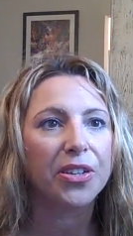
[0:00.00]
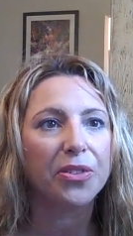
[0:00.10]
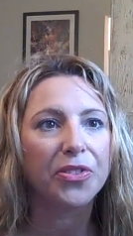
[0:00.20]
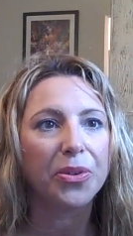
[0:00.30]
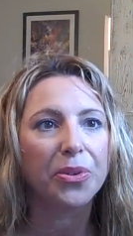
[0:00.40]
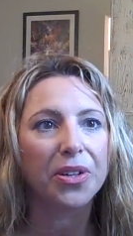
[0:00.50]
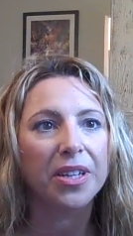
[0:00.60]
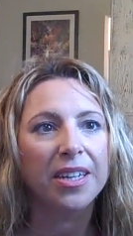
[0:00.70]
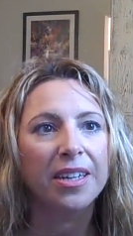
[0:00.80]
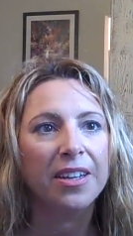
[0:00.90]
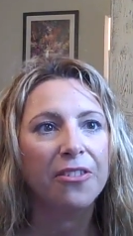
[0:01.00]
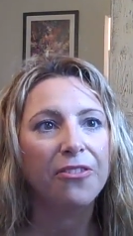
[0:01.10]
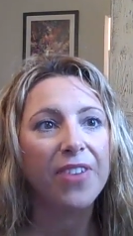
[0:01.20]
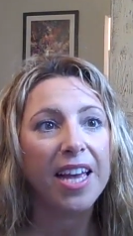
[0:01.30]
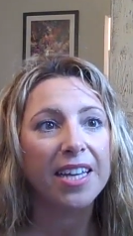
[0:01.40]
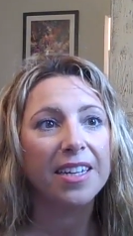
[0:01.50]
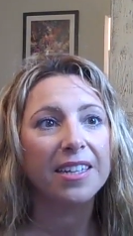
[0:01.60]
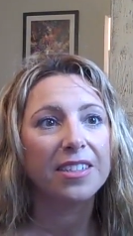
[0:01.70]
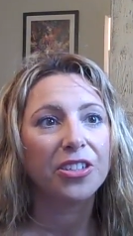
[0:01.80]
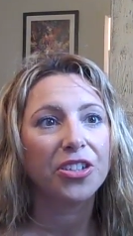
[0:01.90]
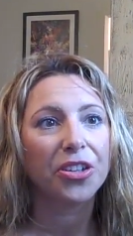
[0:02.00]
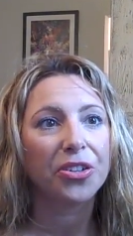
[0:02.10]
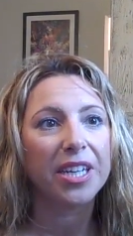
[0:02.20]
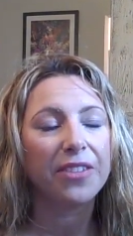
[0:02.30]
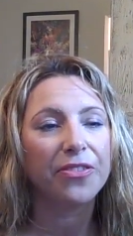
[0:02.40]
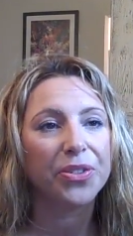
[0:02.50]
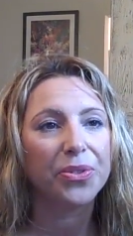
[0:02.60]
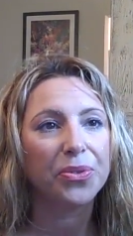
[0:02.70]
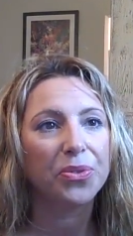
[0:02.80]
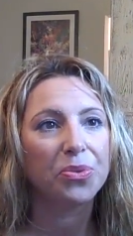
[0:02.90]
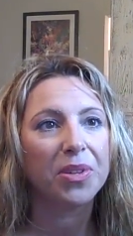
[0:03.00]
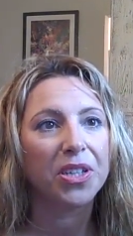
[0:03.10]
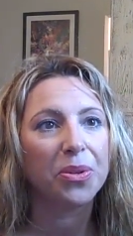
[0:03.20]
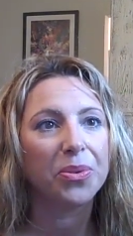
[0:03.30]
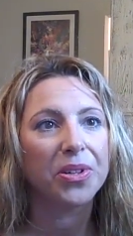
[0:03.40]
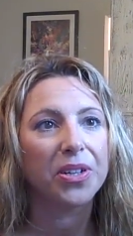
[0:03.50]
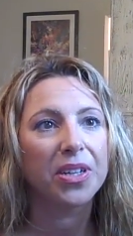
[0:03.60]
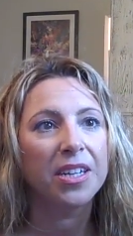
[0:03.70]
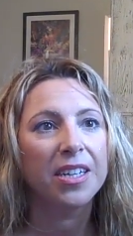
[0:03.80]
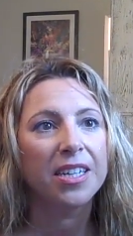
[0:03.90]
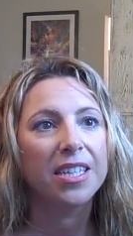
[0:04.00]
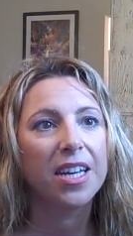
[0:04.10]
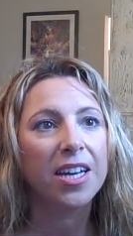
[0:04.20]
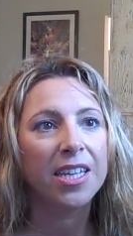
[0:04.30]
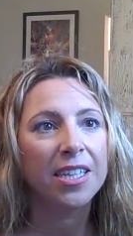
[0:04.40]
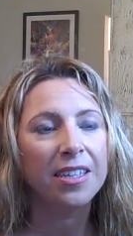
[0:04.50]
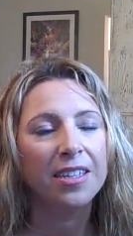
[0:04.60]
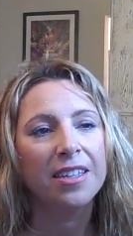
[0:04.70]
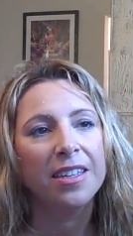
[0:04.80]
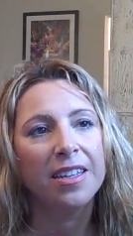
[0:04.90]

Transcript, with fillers: You know, if you were fed sugary foods when you were young,